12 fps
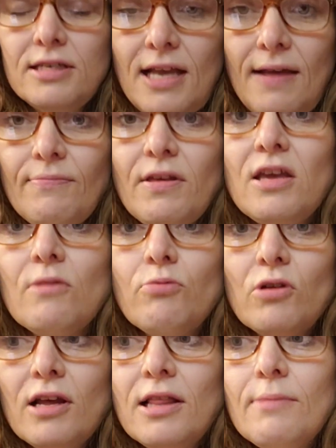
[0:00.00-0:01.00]
same thing. You
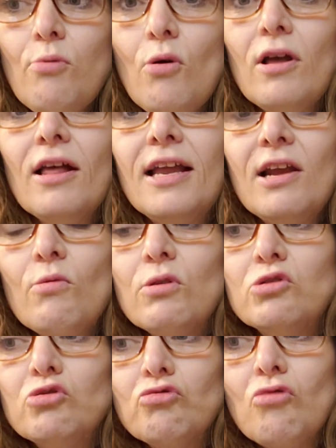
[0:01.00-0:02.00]
put on the boil and it will
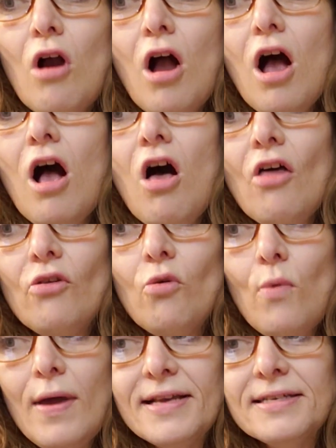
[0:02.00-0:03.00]
draw all the
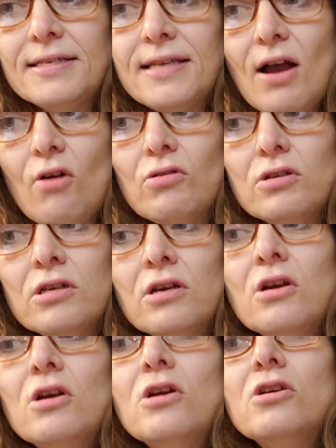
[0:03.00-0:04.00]
waste out.
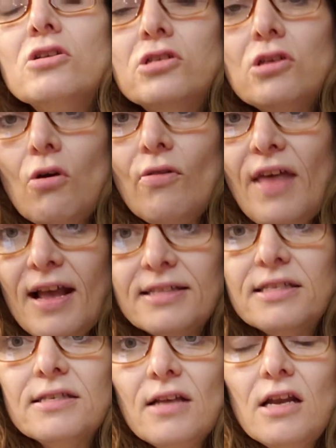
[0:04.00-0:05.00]
So
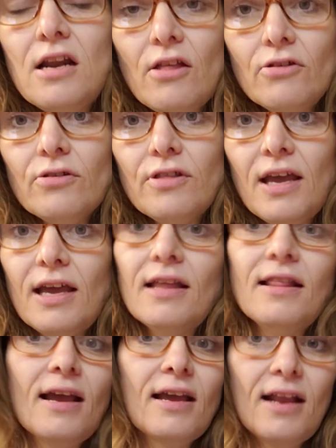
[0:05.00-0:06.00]
that's another thing
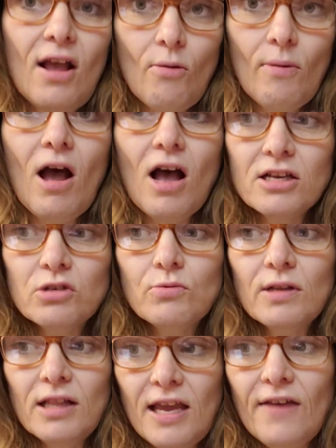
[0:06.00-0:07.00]
and that can help cause
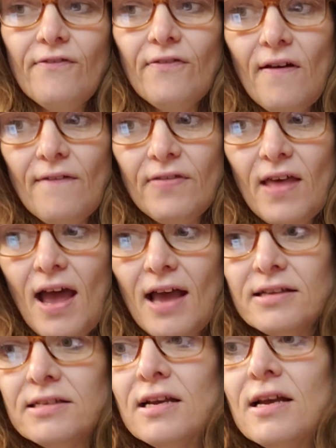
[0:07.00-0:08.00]
relief of
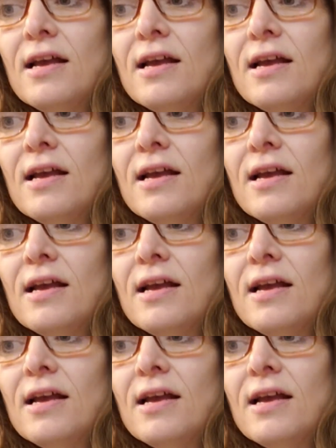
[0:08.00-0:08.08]
that.